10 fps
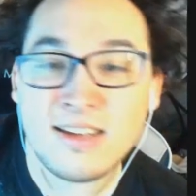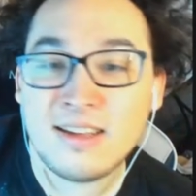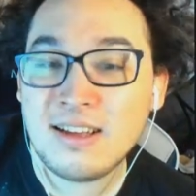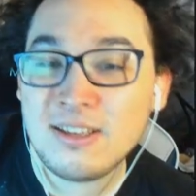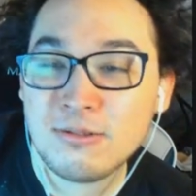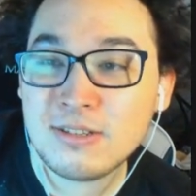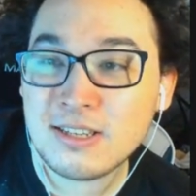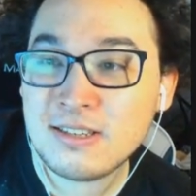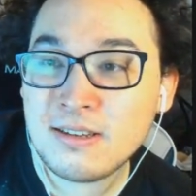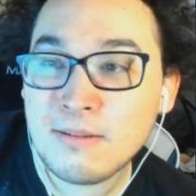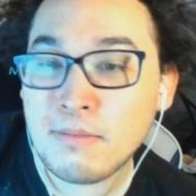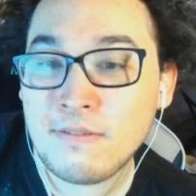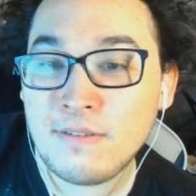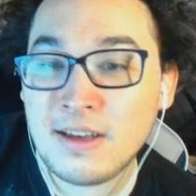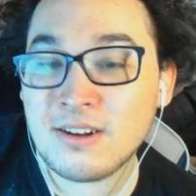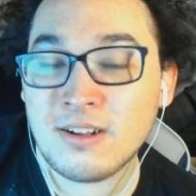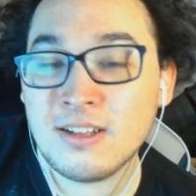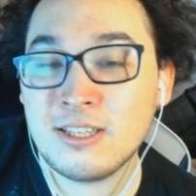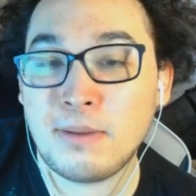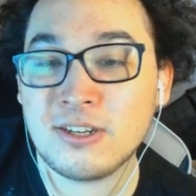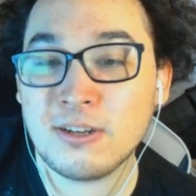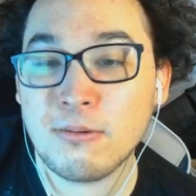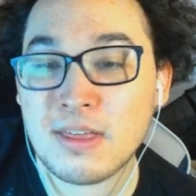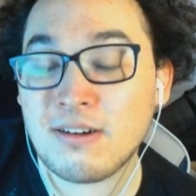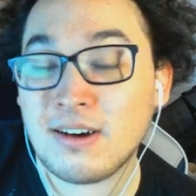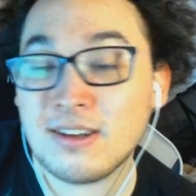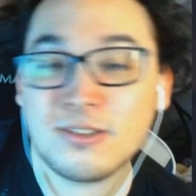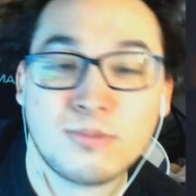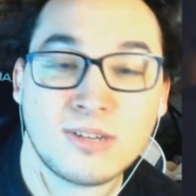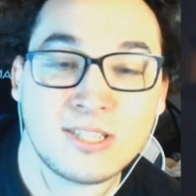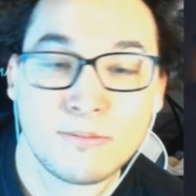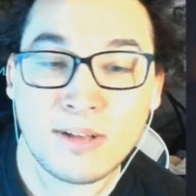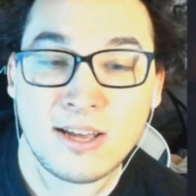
a, useless buff at all, especially with how Hunters wants to play.